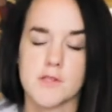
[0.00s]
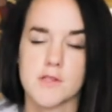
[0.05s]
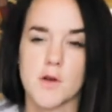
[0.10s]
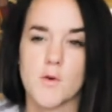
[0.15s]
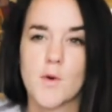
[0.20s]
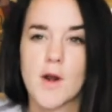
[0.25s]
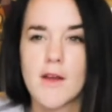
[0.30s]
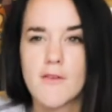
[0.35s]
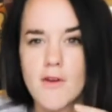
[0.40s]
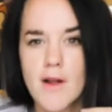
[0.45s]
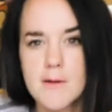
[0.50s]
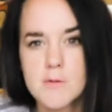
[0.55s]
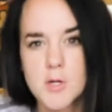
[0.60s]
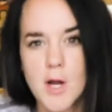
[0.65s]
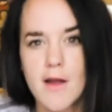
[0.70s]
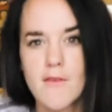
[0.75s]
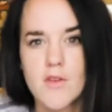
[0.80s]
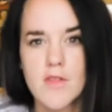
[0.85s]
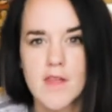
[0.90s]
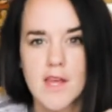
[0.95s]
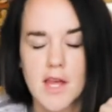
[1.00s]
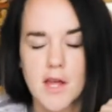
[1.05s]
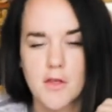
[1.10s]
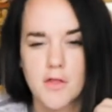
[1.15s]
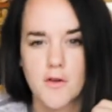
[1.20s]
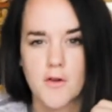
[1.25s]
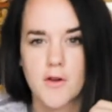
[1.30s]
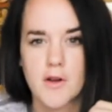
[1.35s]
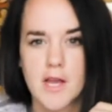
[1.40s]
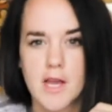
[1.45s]
So whenever I'm driving the
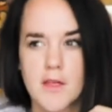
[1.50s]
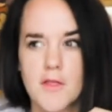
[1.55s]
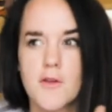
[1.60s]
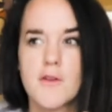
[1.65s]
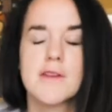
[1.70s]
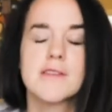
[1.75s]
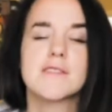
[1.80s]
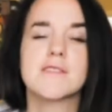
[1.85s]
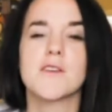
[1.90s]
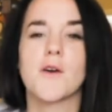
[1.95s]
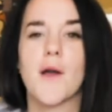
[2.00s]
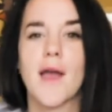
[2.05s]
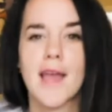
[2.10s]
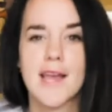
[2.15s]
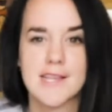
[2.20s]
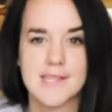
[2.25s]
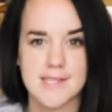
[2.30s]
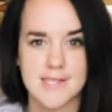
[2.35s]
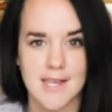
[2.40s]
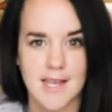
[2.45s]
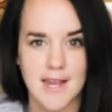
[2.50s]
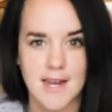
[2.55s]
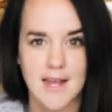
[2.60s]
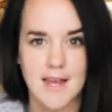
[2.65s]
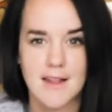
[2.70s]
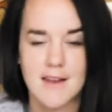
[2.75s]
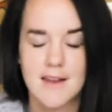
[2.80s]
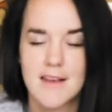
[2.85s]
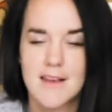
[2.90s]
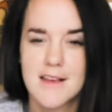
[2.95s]
E30, there is no AC in
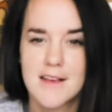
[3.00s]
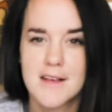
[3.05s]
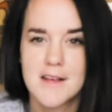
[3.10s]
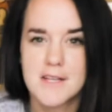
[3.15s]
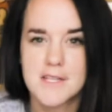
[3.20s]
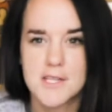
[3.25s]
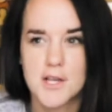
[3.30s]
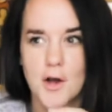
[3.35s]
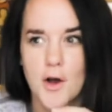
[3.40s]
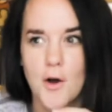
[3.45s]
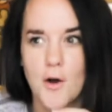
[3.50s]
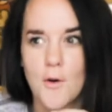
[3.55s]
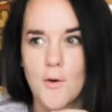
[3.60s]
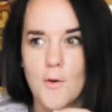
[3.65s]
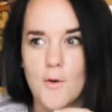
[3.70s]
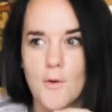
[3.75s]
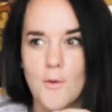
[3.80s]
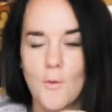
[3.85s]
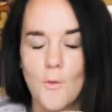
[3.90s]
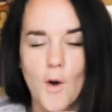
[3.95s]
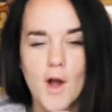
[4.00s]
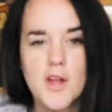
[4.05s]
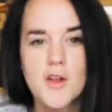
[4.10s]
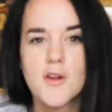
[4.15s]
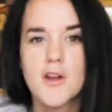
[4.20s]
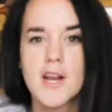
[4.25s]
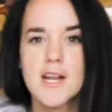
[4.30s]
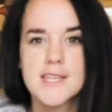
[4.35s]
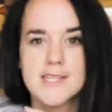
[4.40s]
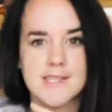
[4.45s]
it. So what
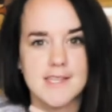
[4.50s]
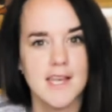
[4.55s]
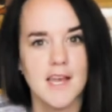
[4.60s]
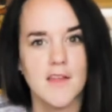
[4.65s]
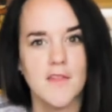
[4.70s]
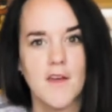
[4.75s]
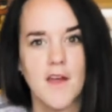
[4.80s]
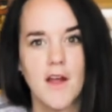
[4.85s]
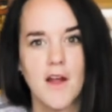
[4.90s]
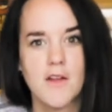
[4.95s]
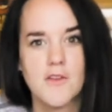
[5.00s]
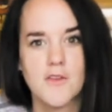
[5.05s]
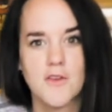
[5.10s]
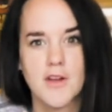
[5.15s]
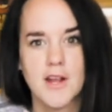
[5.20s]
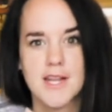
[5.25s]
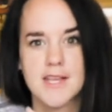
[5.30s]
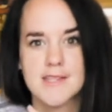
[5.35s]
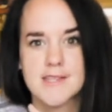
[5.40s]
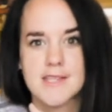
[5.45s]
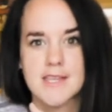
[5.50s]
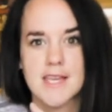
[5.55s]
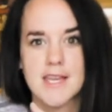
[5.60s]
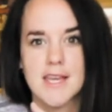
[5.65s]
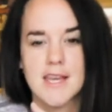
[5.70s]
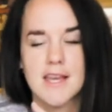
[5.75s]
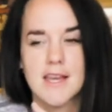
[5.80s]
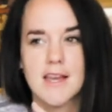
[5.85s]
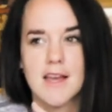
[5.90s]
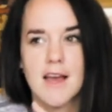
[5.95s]
you're gonna see in there, you're gonna
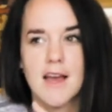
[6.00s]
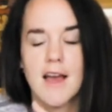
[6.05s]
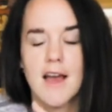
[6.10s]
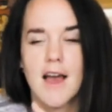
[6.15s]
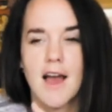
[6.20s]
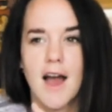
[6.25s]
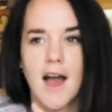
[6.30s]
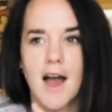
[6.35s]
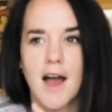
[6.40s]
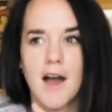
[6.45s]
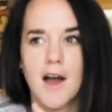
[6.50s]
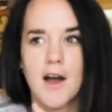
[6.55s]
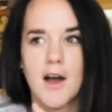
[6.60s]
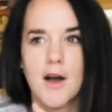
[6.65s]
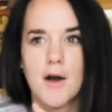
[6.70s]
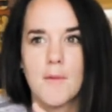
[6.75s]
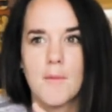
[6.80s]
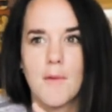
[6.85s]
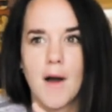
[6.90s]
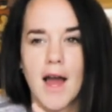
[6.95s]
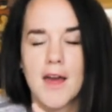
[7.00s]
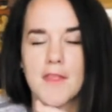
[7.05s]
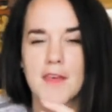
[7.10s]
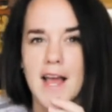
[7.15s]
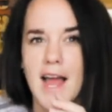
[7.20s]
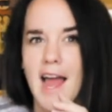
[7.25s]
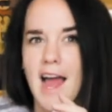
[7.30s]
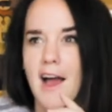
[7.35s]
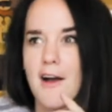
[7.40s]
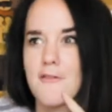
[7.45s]
see, I
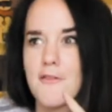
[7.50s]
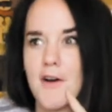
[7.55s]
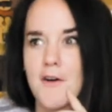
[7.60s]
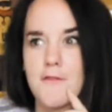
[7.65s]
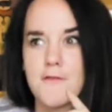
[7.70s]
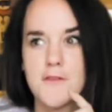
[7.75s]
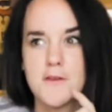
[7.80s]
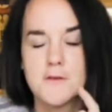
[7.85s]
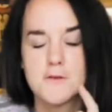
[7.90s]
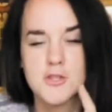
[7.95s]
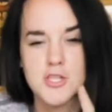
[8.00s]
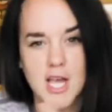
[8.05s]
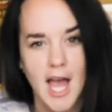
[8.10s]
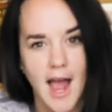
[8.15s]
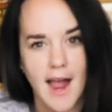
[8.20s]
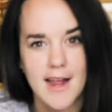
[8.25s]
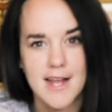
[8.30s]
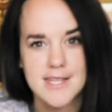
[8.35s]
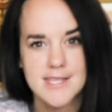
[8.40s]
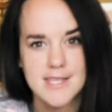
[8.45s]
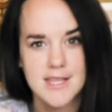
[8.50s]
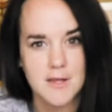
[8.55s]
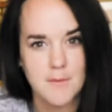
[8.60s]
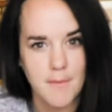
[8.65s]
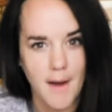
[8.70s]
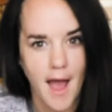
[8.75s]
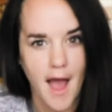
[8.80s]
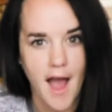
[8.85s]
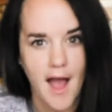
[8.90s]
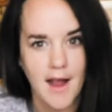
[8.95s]
think I have a few jackets in the
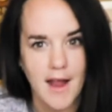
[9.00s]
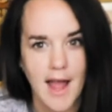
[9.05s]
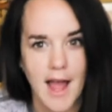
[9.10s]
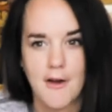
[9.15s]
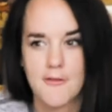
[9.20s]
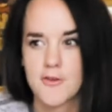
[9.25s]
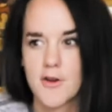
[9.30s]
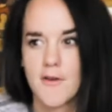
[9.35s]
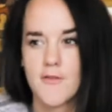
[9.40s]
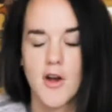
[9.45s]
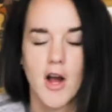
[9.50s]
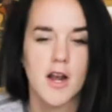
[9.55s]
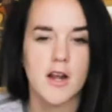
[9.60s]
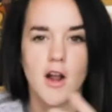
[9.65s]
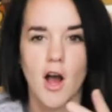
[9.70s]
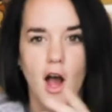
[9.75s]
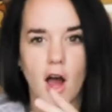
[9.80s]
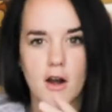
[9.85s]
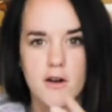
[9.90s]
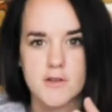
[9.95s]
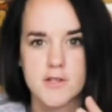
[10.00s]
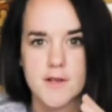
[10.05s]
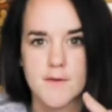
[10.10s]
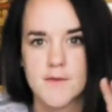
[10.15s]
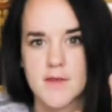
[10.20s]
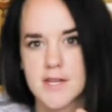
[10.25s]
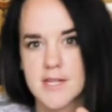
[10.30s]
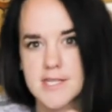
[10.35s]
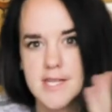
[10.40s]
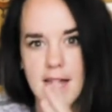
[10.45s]
back after I've gotten hot or
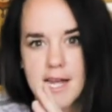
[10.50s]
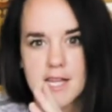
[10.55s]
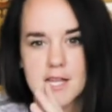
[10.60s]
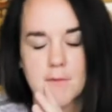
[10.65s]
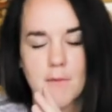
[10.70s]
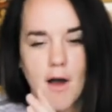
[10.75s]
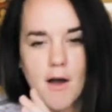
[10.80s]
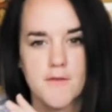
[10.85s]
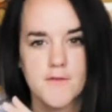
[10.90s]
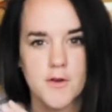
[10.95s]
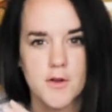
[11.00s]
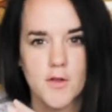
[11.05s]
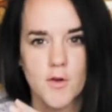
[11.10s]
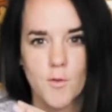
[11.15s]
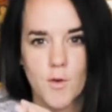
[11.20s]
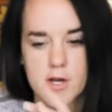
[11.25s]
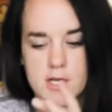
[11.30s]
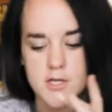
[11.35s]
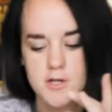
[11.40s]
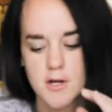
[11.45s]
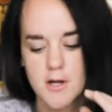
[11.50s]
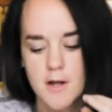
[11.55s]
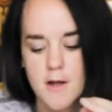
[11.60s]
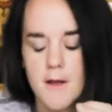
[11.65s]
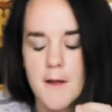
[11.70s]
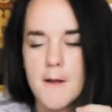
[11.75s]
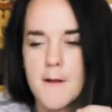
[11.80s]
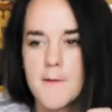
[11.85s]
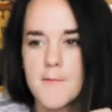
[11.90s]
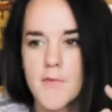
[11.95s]
something and taken them off during the
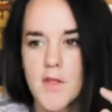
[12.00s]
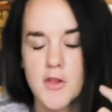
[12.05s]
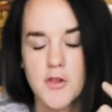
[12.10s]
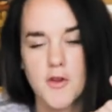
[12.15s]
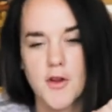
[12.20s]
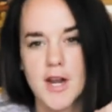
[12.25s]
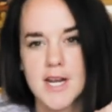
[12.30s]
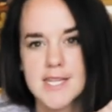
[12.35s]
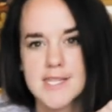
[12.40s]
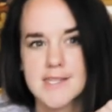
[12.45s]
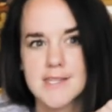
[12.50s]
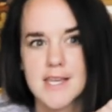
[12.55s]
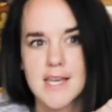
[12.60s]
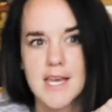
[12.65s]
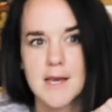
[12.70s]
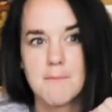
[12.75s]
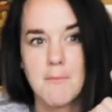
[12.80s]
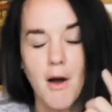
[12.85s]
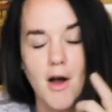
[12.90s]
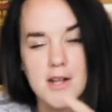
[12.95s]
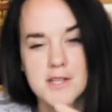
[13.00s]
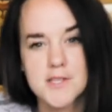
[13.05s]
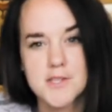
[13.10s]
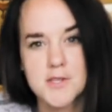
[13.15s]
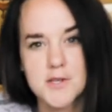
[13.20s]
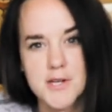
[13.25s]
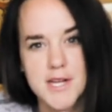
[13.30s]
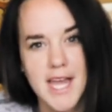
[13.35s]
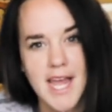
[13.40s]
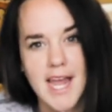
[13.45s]
winter. And you're gonna see
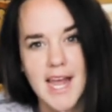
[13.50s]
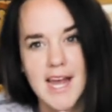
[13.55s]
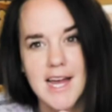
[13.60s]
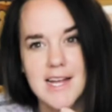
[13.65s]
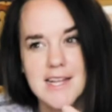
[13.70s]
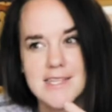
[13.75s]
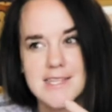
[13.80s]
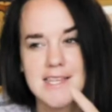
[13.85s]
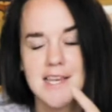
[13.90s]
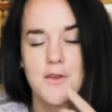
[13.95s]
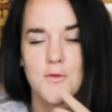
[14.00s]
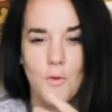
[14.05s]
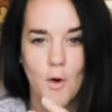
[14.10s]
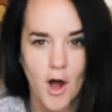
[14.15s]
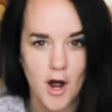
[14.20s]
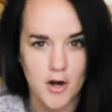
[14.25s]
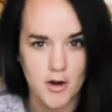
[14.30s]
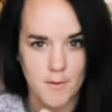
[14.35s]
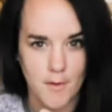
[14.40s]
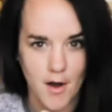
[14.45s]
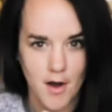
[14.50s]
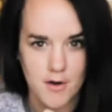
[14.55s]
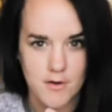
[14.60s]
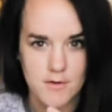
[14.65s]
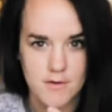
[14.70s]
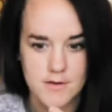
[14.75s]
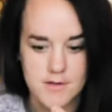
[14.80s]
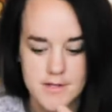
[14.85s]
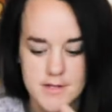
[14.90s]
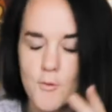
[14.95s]
Monster cans and water
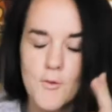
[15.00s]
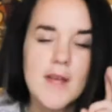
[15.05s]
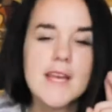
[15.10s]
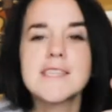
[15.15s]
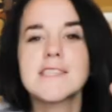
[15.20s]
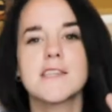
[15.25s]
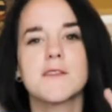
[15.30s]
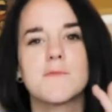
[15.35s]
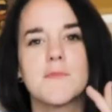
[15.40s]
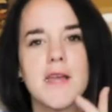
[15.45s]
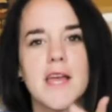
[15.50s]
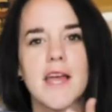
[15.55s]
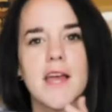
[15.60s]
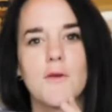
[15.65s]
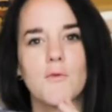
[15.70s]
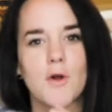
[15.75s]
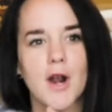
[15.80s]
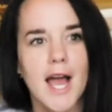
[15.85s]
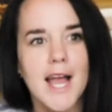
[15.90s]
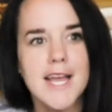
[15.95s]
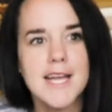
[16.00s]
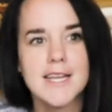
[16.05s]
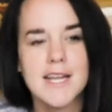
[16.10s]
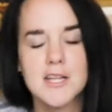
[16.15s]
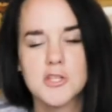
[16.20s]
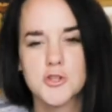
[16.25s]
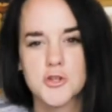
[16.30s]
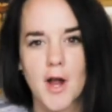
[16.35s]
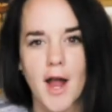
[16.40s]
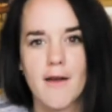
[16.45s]
bottles. Reason being, when I get
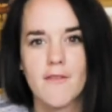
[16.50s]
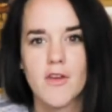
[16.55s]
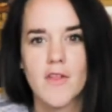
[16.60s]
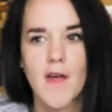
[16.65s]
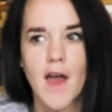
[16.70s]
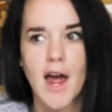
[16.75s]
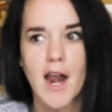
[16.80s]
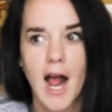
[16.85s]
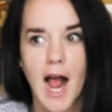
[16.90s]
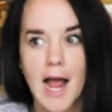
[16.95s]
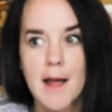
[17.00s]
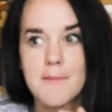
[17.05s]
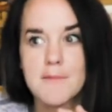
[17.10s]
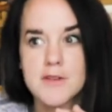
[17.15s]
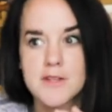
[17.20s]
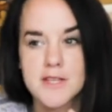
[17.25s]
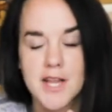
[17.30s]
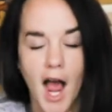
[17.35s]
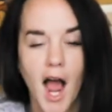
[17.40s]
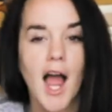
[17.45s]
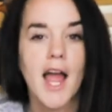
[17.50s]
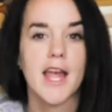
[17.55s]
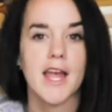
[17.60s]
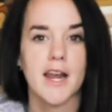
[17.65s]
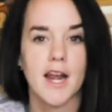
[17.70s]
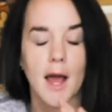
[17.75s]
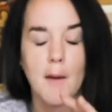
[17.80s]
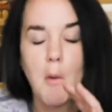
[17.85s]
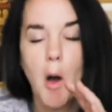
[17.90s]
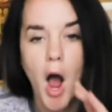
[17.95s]
done driving that, I'm
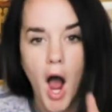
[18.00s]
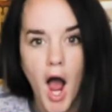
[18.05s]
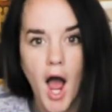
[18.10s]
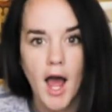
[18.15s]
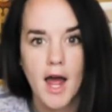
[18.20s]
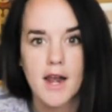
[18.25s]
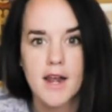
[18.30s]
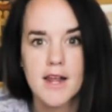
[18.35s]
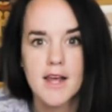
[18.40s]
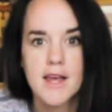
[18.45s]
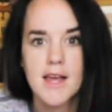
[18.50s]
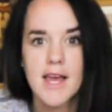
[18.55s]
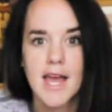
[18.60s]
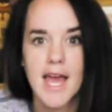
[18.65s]
dying, I'm hot.